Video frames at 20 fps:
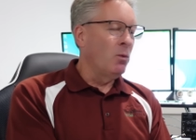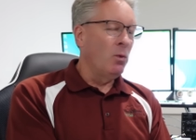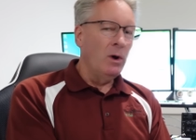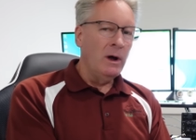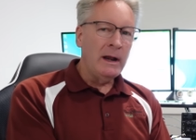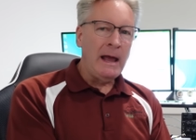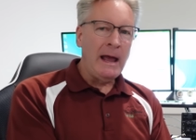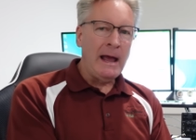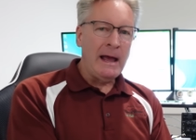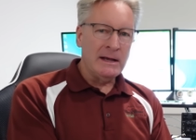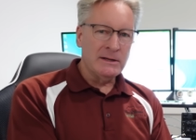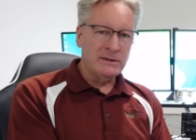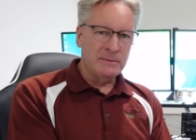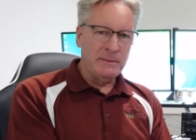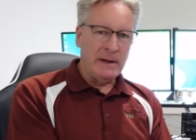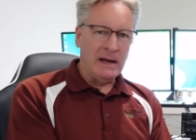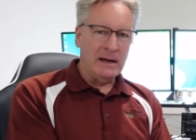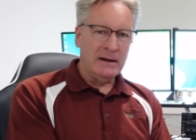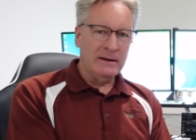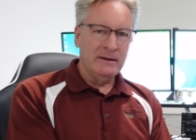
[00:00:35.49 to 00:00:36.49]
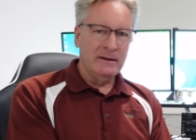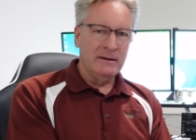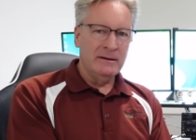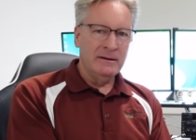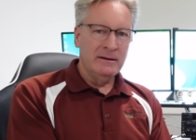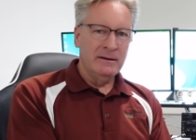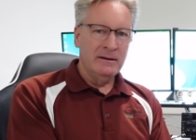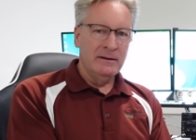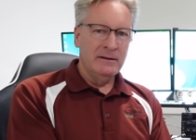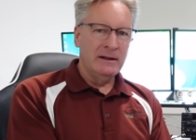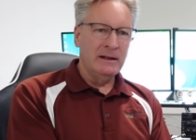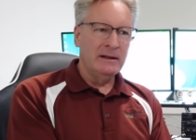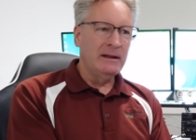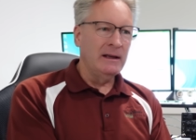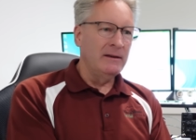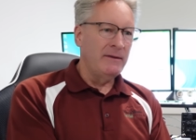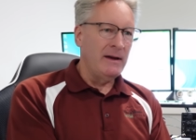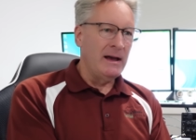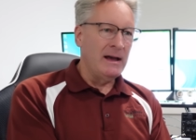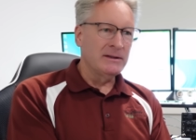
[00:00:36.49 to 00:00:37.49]
one aspect that
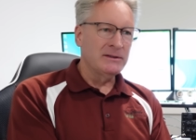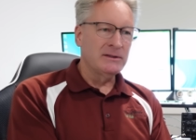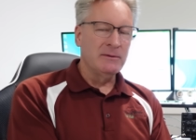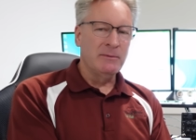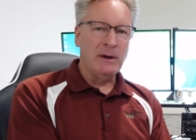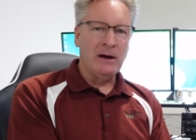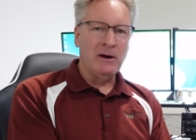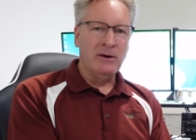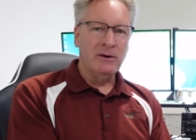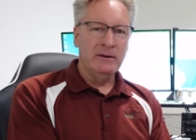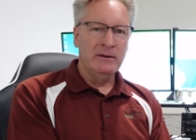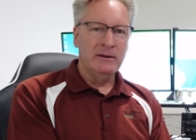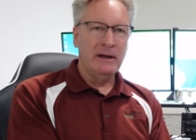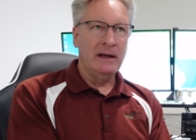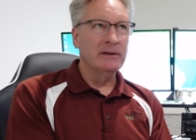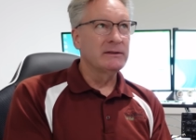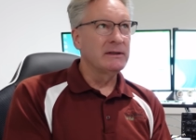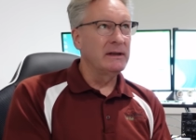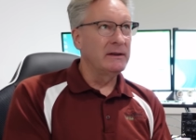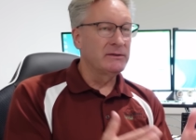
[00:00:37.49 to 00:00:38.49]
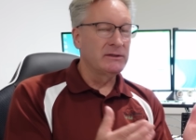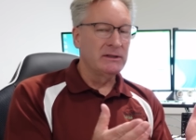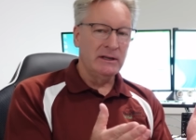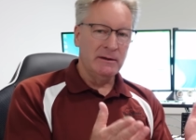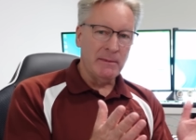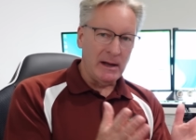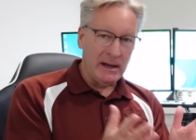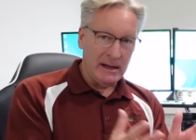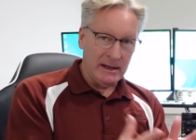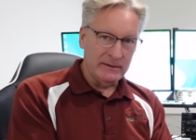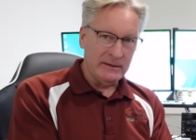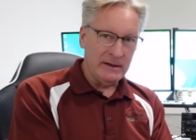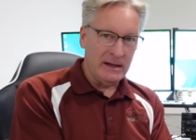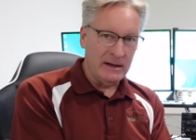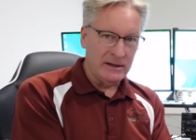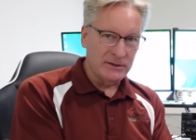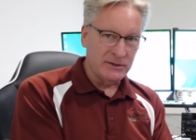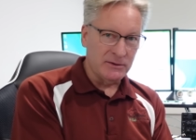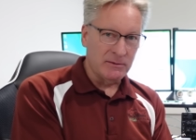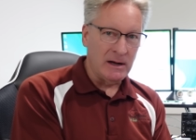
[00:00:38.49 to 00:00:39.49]
they've asked about, as they've seen my
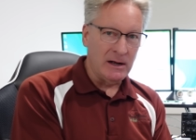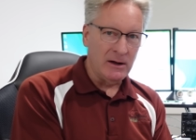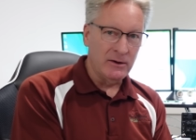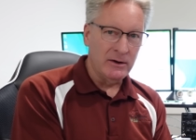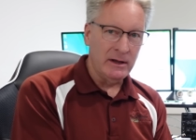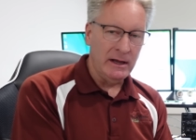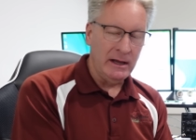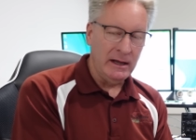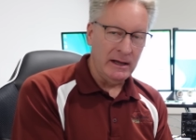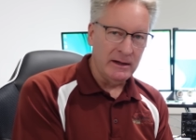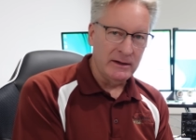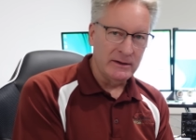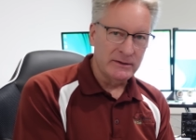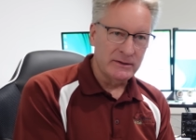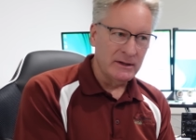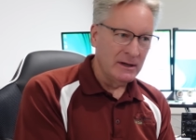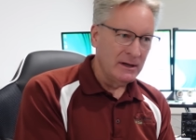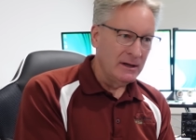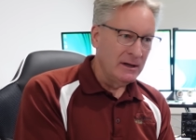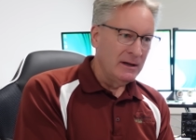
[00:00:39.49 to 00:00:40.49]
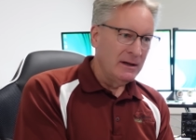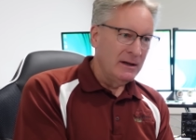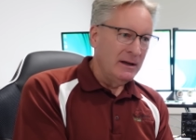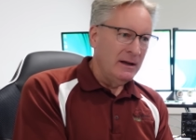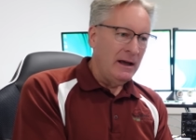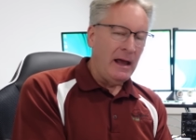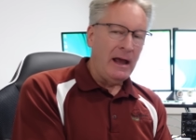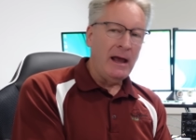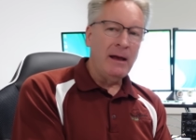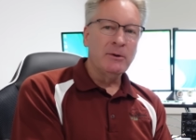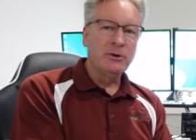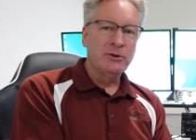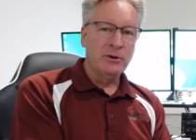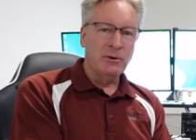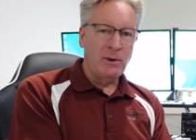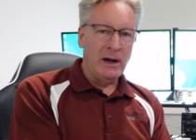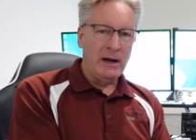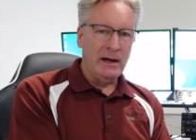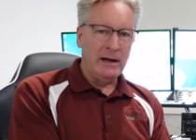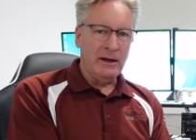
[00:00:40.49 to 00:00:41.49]
antennas around, is
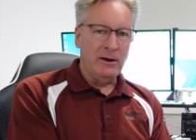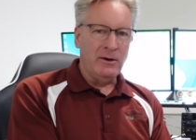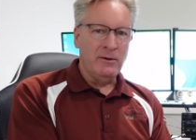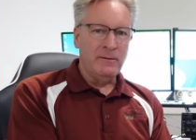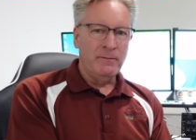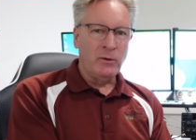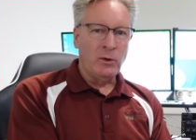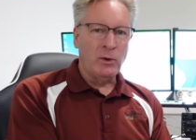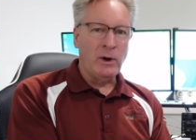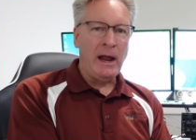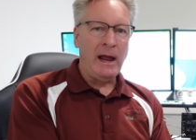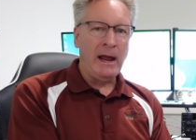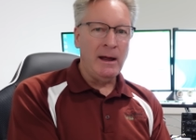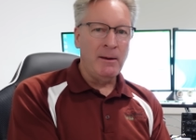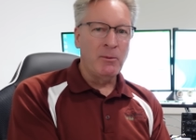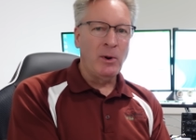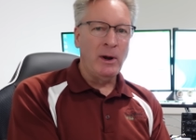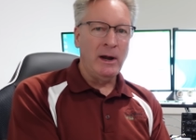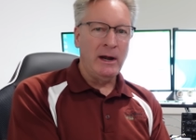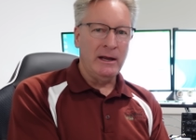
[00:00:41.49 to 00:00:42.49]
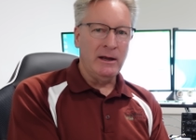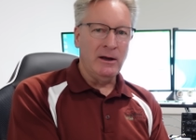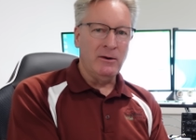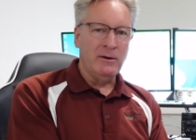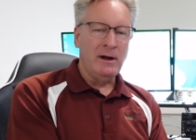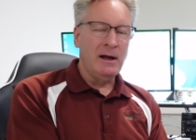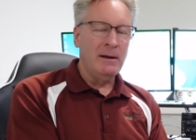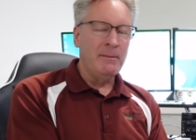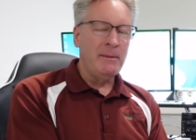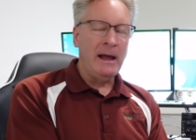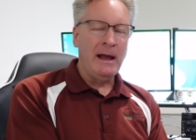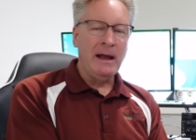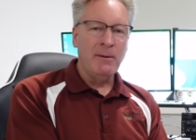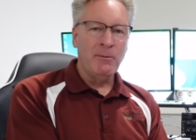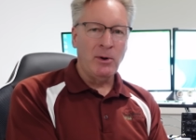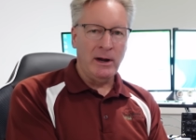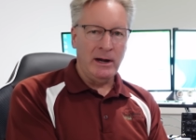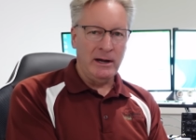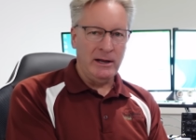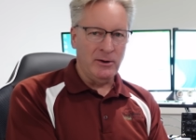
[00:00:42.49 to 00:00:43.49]
amateur radio or ham radio. I'm a
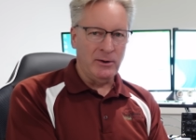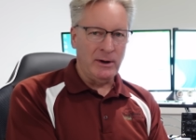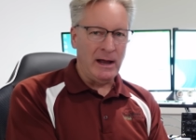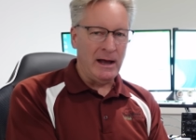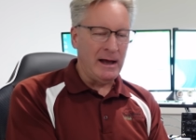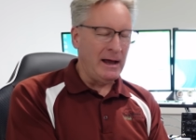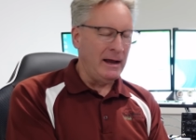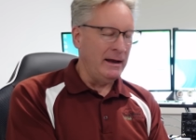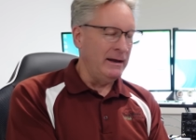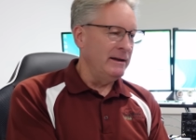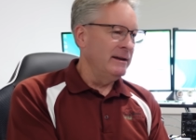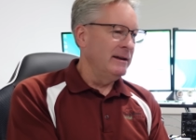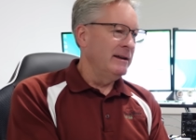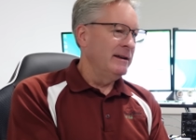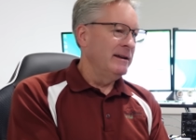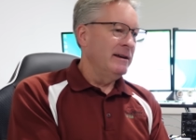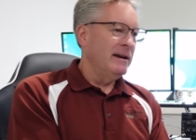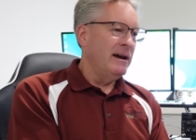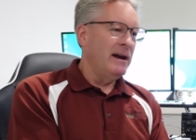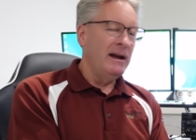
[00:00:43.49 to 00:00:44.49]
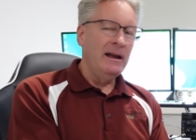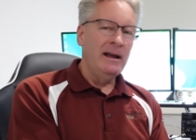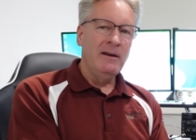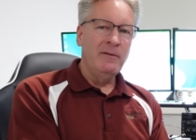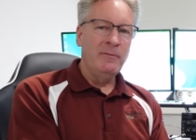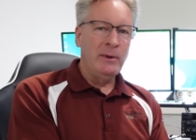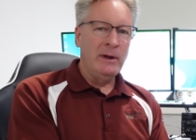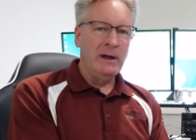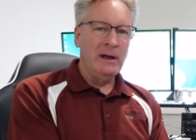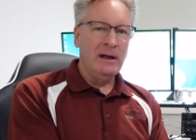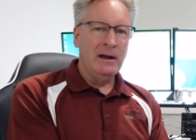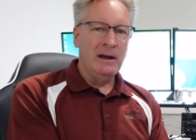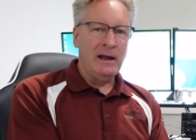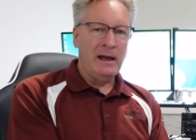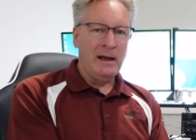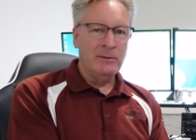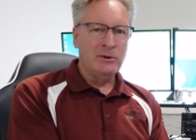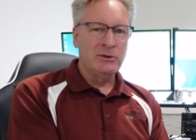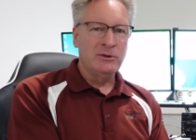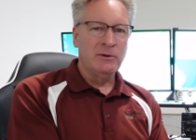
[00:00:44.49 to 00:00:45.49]
ham radio guy. I have been an
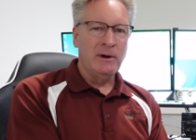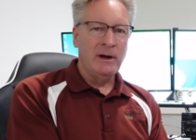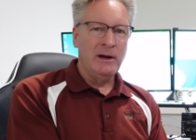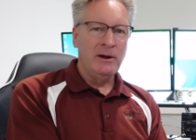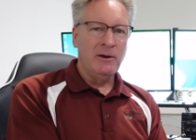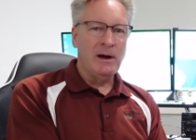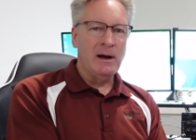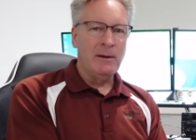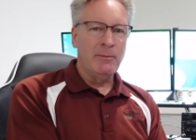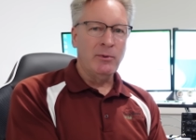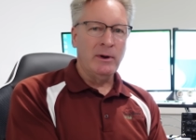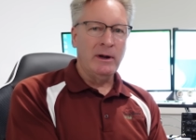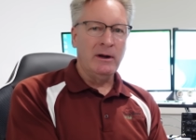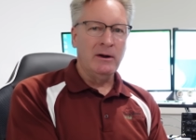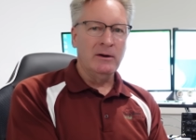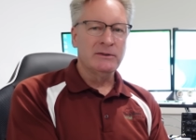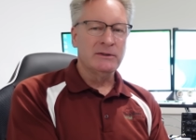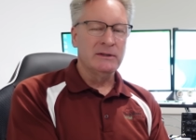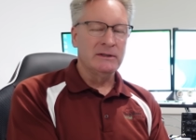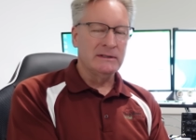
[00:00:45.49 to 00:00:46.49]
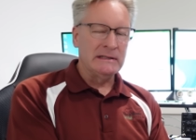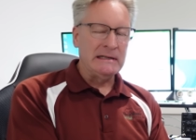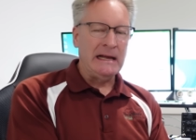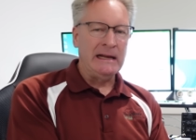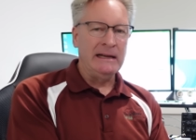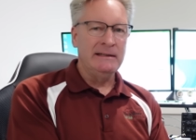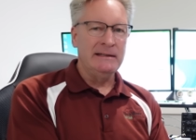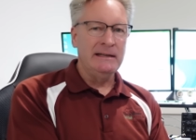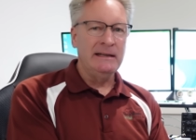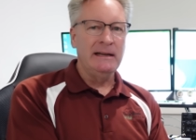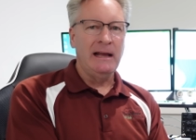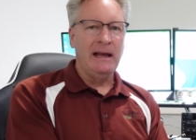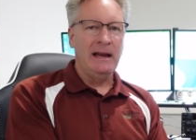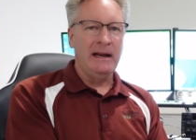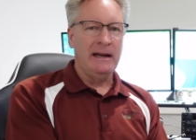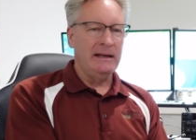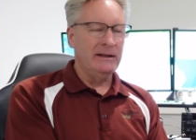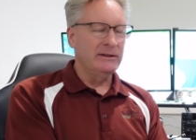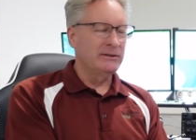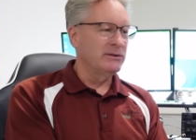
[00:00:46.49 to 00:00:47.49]
amateur radio operator since
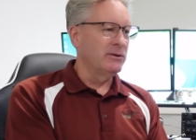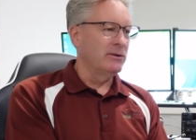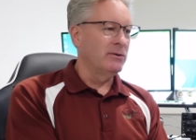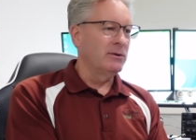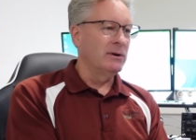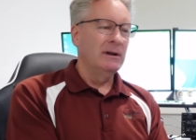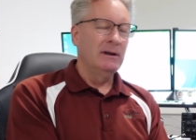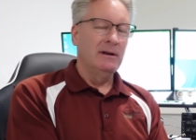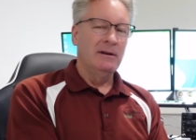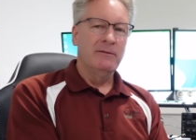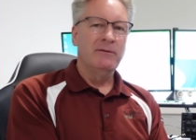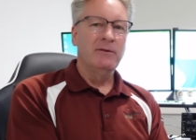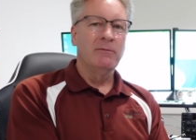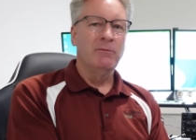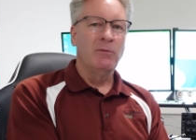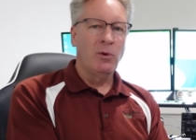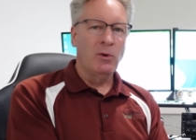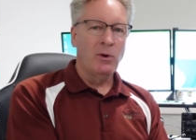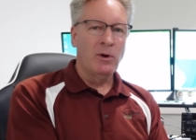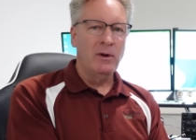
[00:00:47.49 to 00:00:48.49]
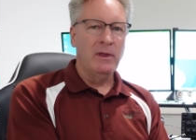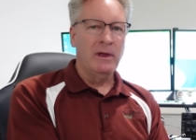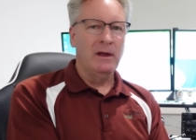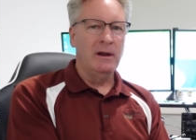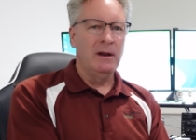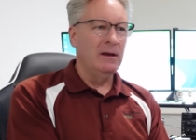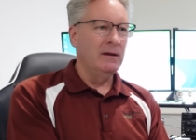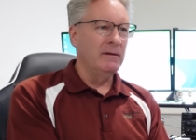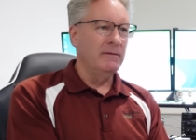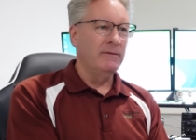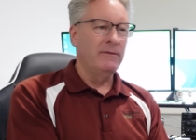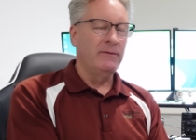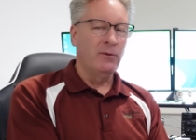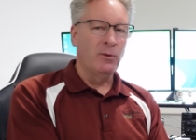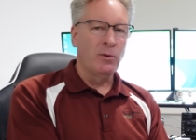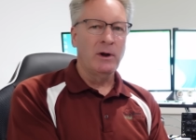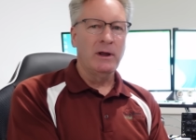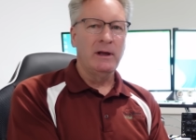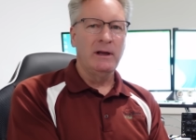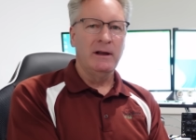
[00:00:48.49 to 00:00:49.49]
1980, so for more than
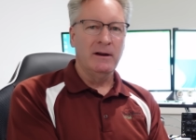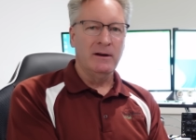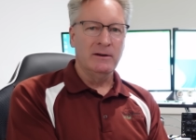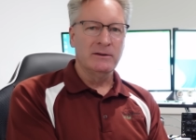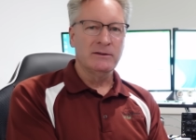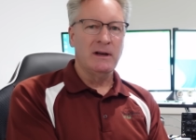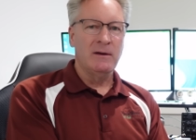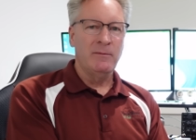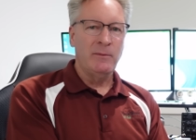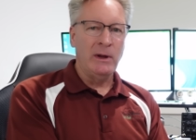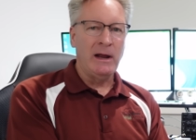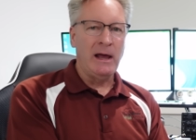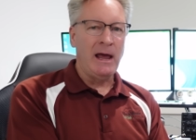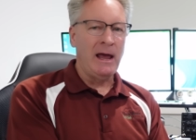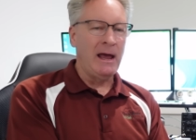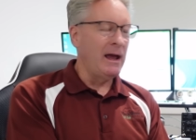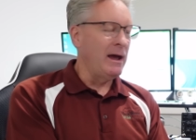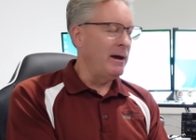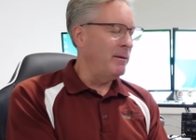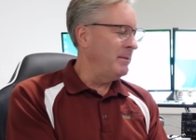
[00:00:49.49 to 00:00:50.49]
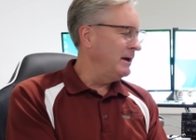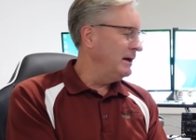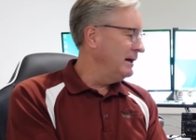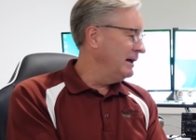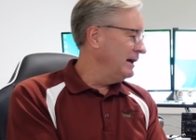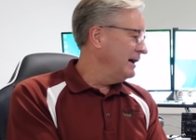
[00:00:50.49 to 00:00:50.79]
40 years I've been a ham.